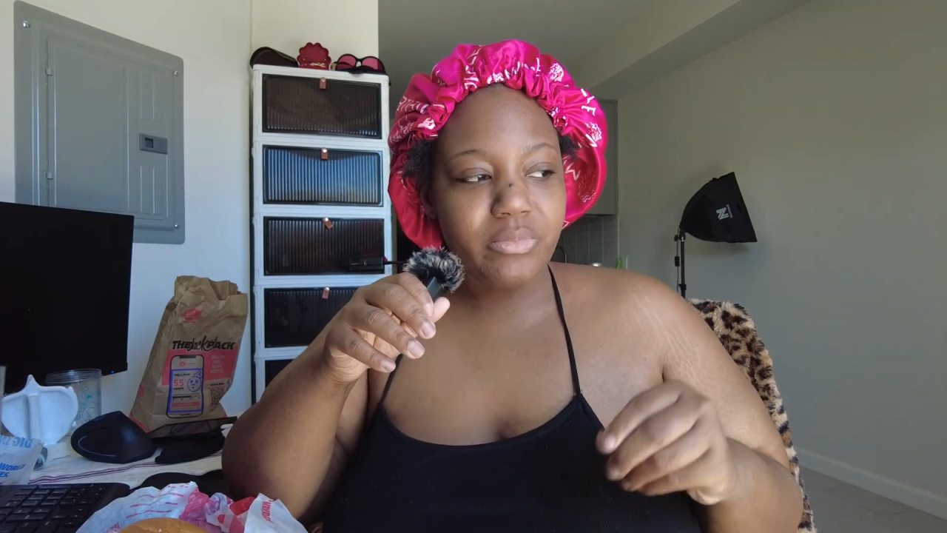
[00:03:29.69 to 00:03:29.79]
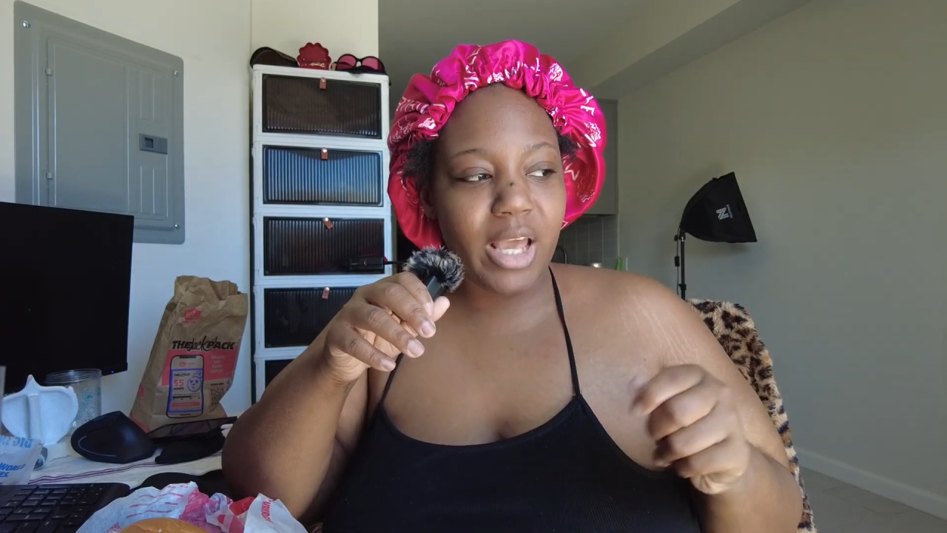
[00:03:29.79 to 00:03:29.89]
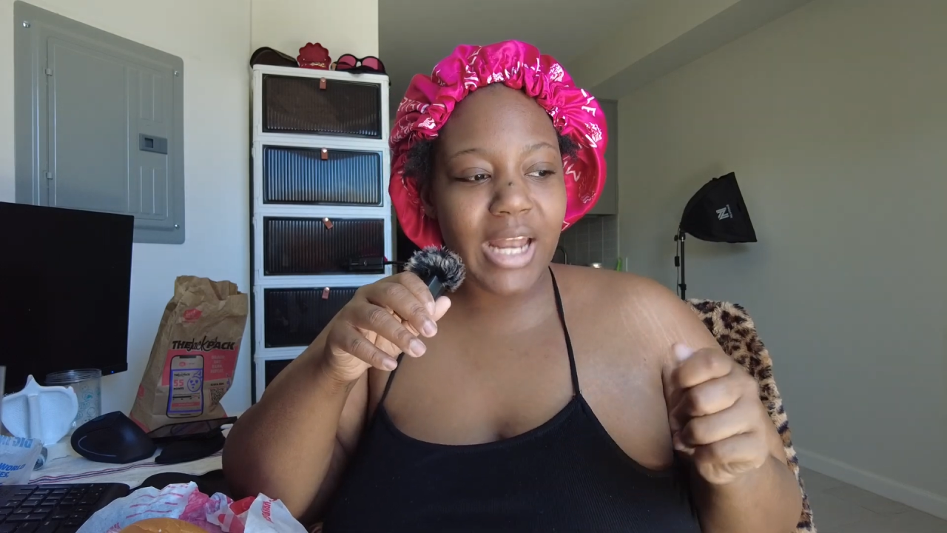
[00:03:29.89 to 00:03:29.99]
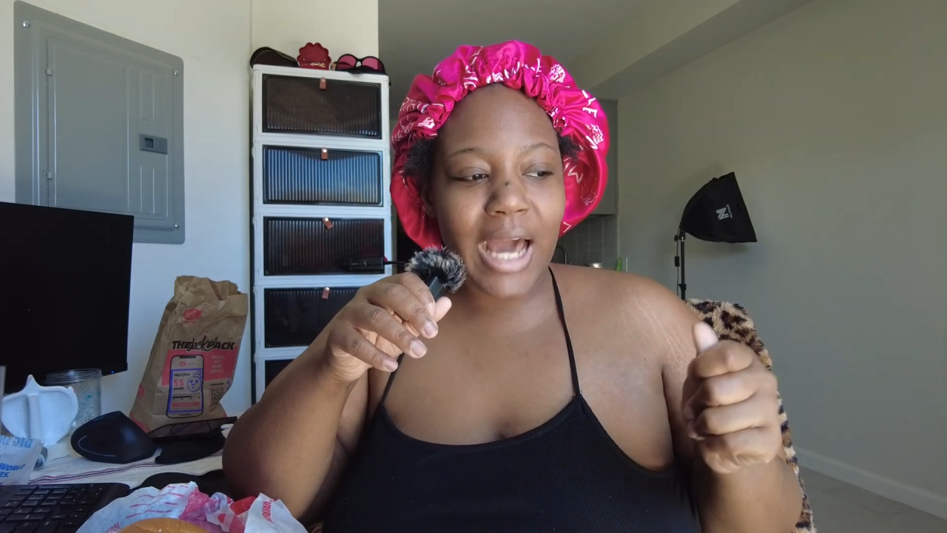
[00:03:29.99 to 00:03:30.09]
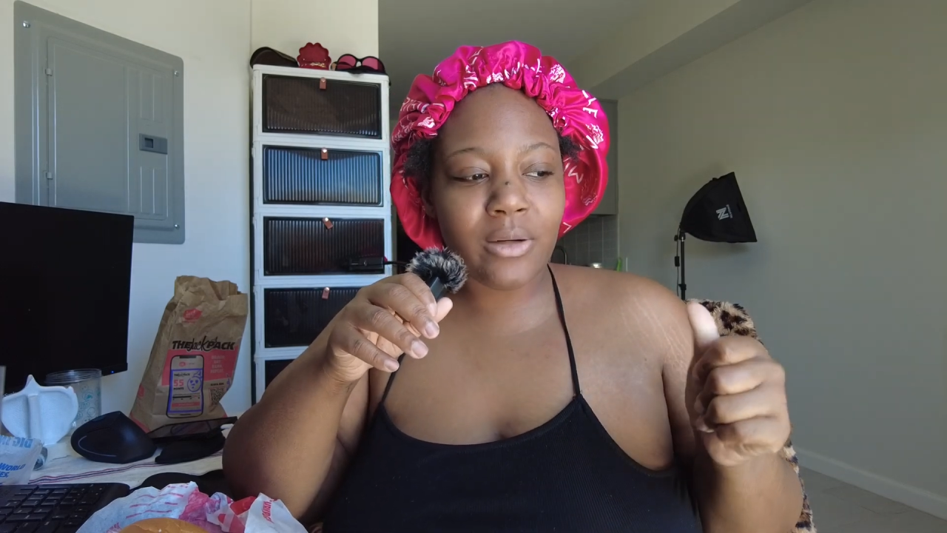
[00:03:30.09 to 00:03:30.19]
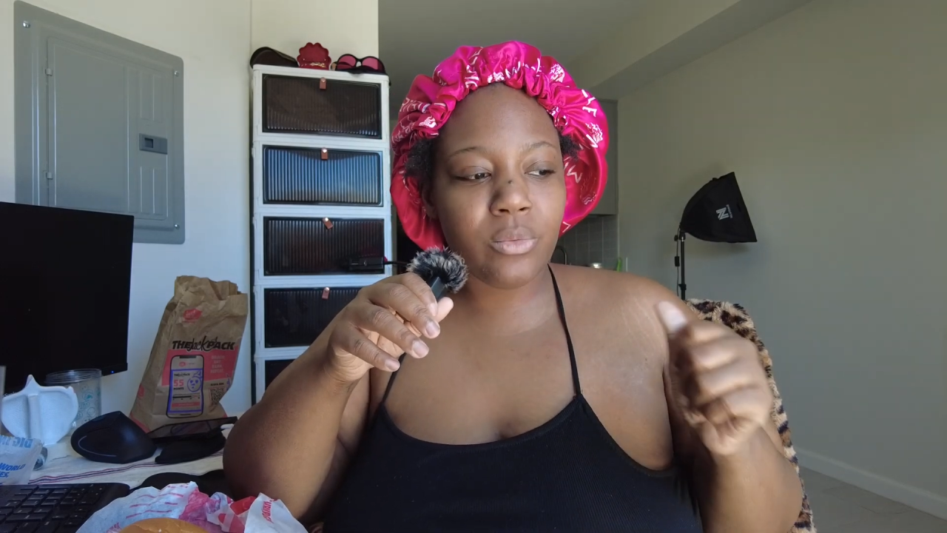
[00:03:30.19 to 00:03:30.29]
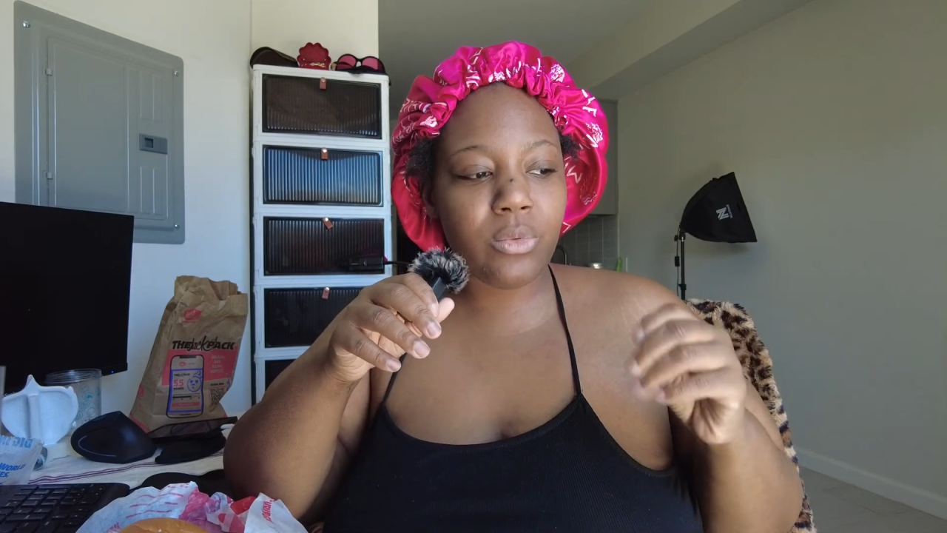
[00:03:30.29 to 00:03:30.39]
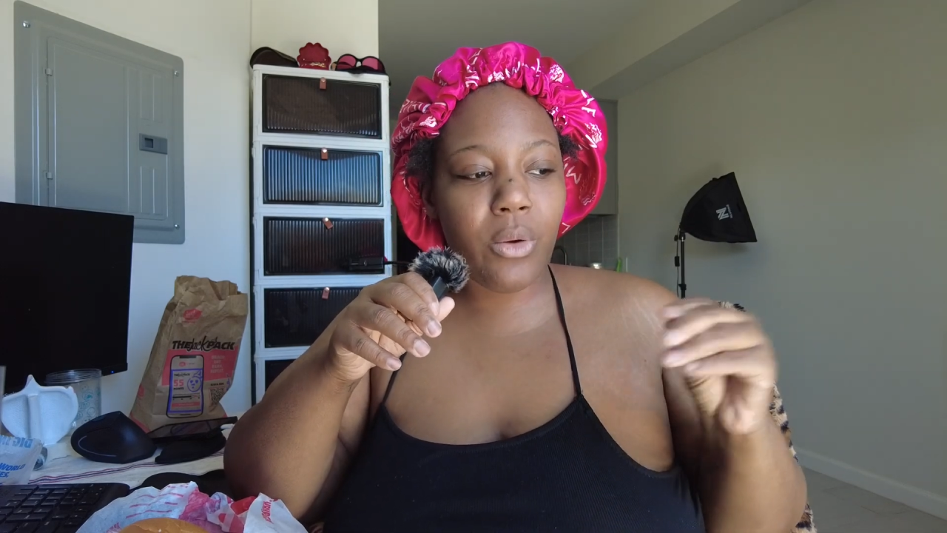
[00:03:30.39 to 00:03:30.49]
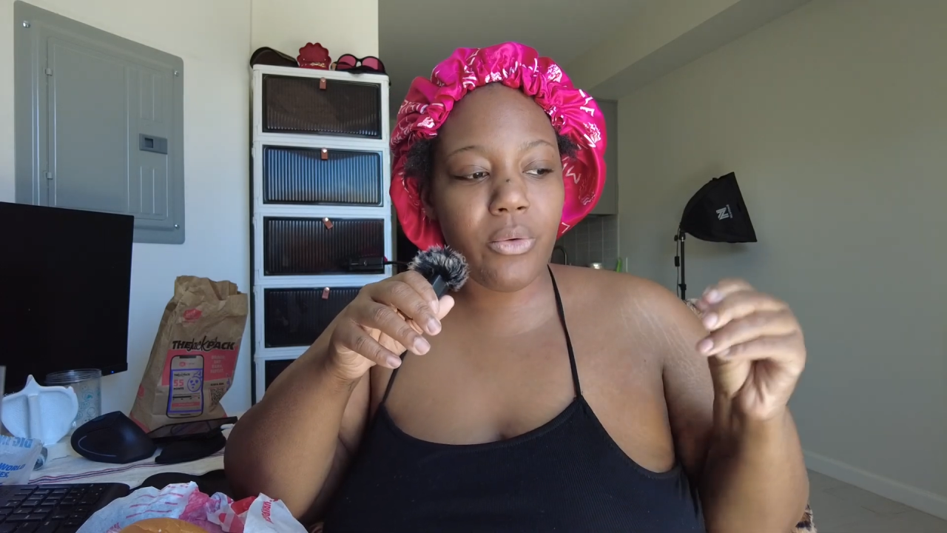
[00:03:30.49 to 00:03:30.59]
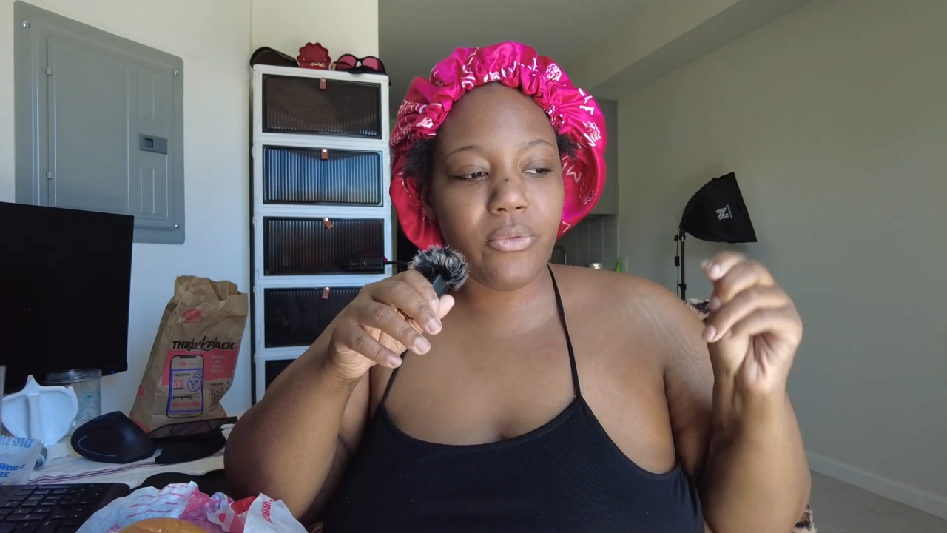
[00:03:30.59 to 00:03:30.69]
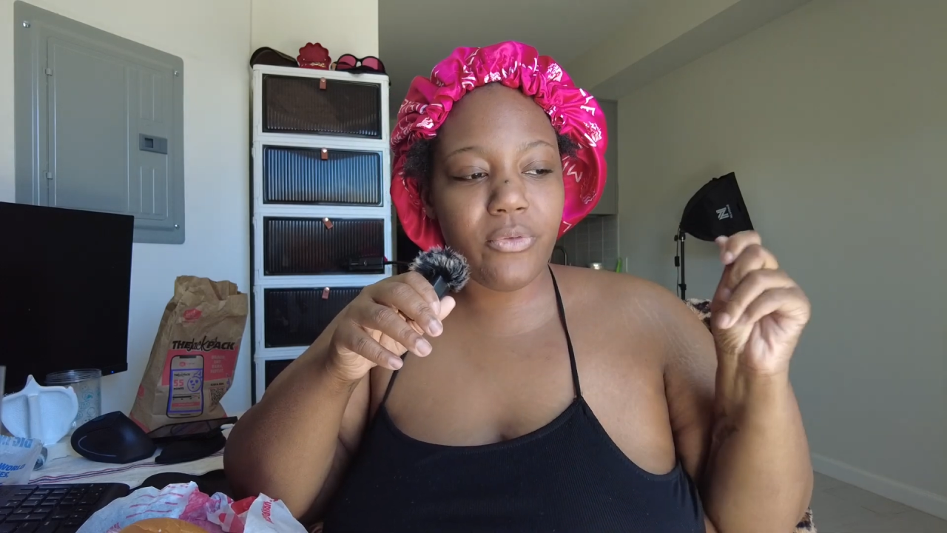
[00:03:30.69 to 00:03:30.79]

And I don't know if